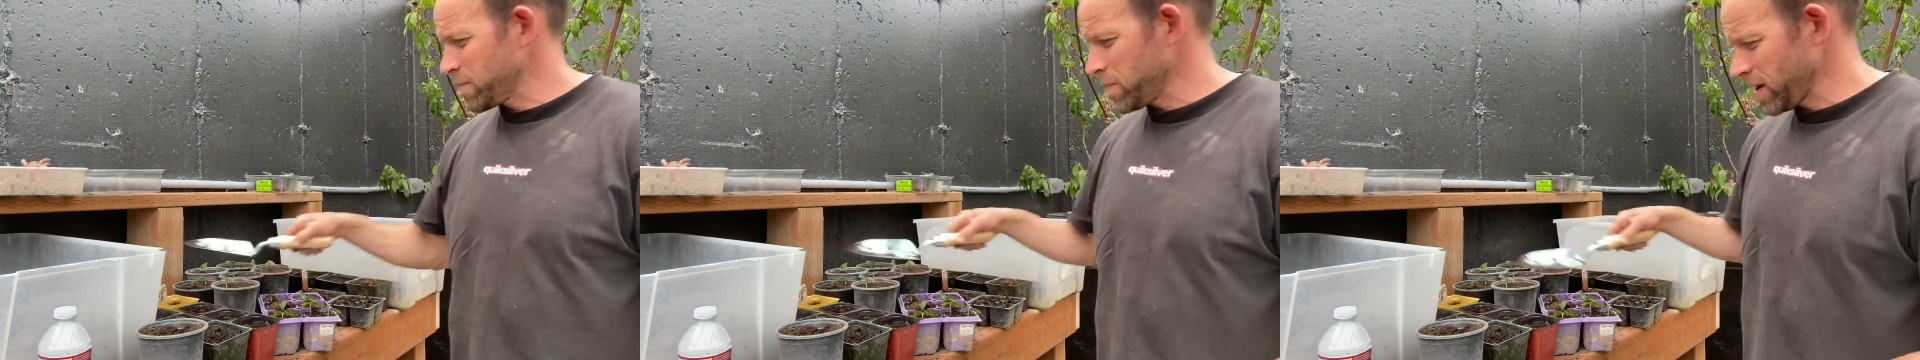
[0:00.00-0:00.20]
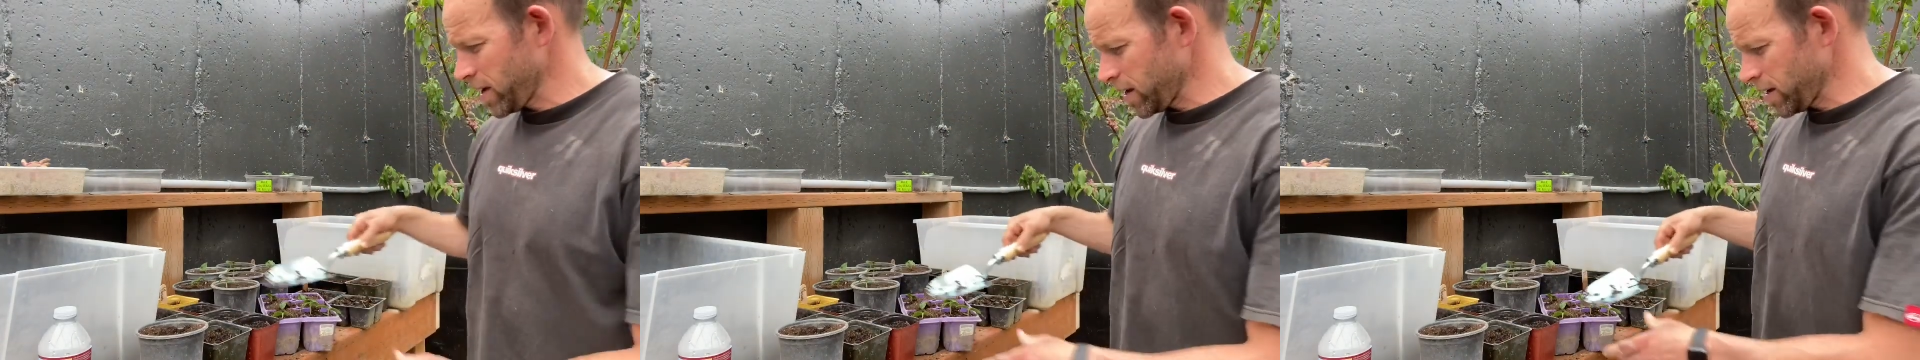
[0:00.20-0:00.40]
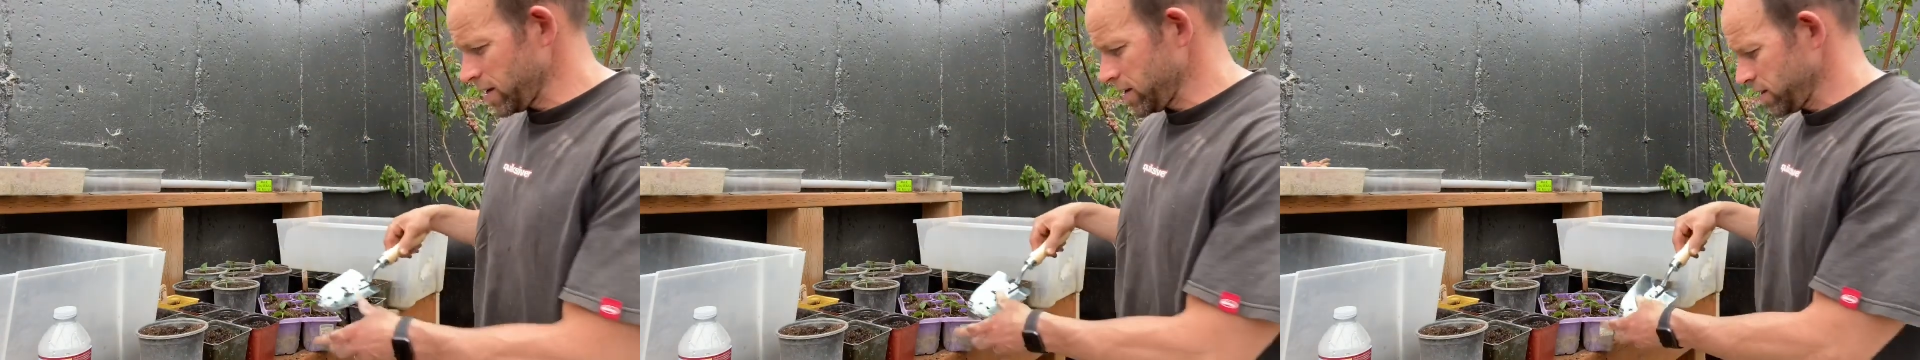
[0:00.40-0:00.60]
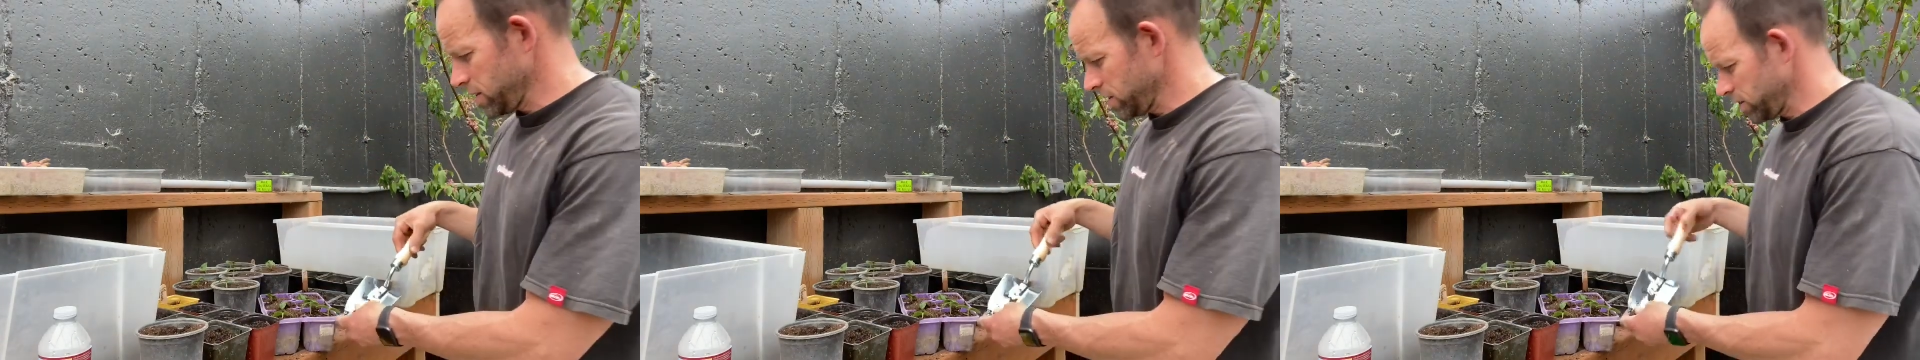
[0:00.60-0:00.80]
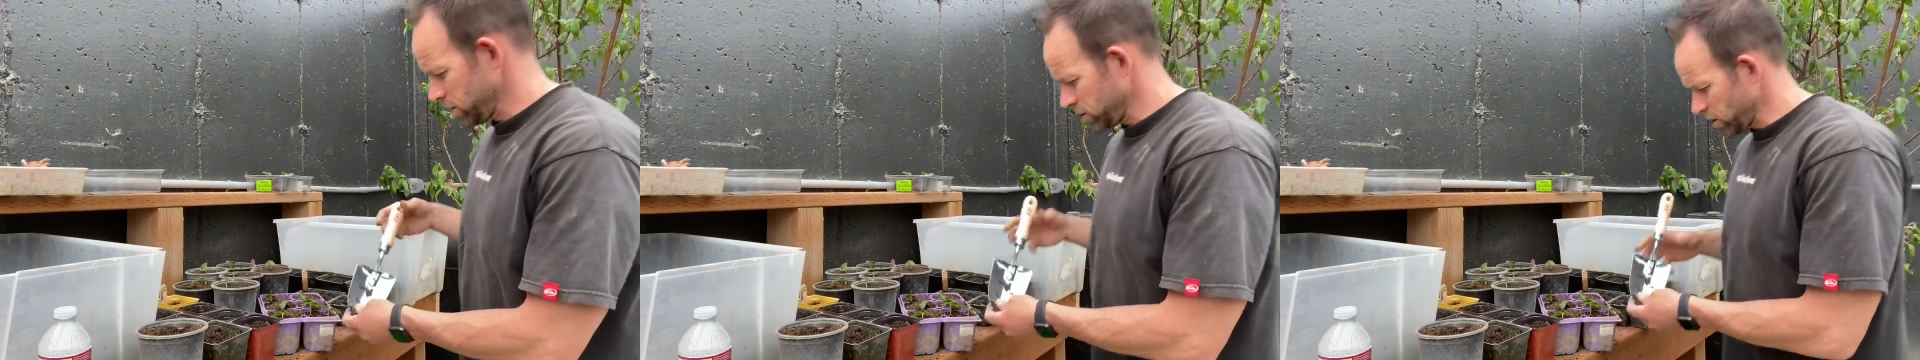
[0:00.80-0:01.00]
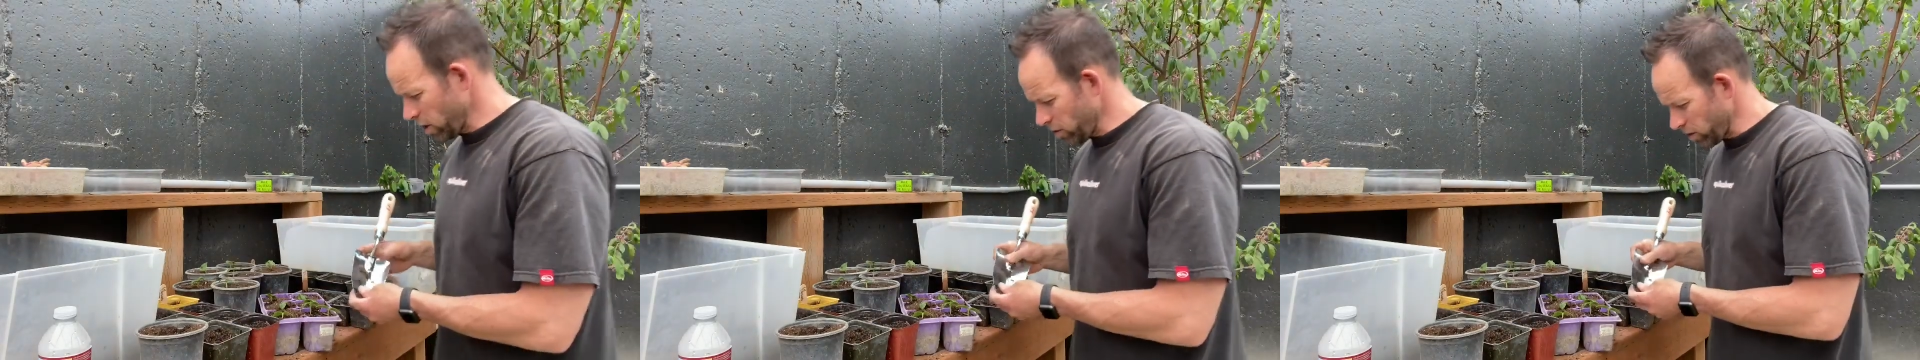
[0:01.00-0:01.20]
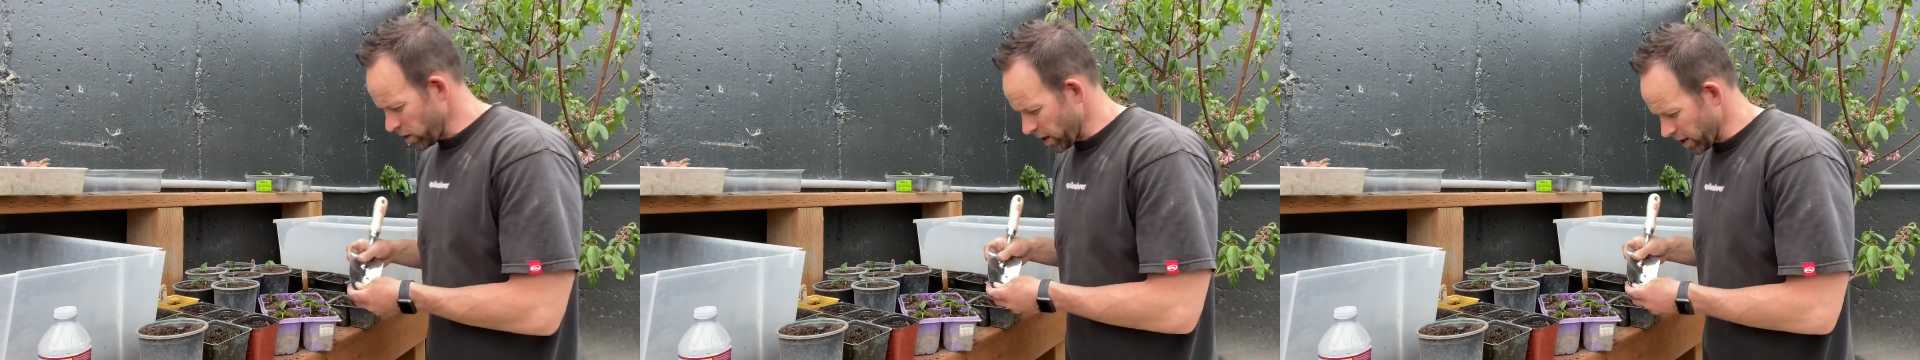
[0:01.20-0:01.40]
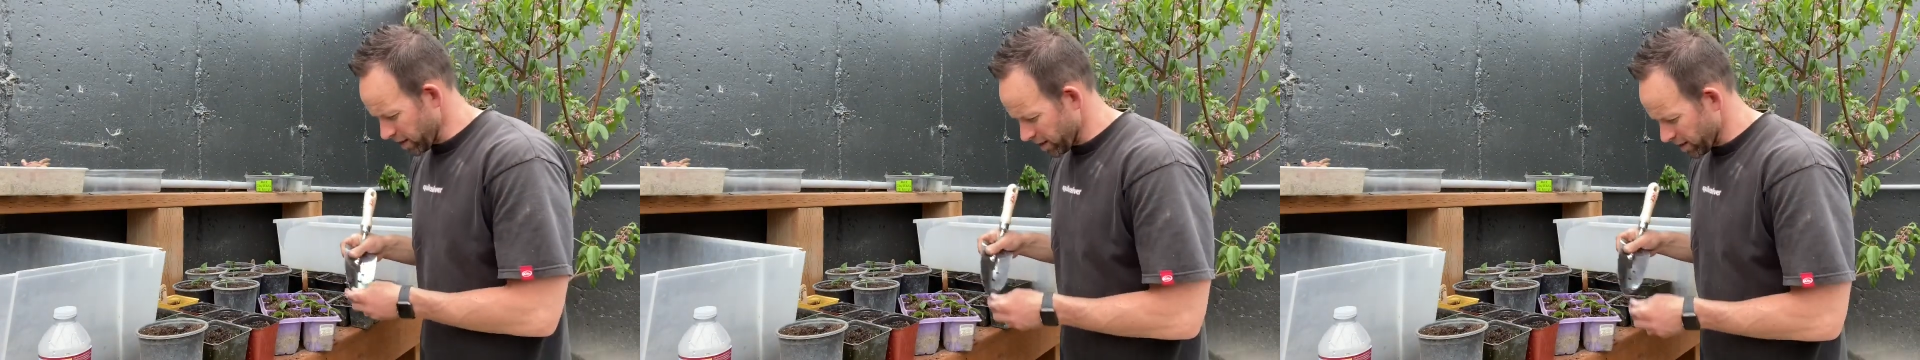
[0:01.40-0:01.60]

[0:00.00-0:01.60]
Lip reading: my shovel like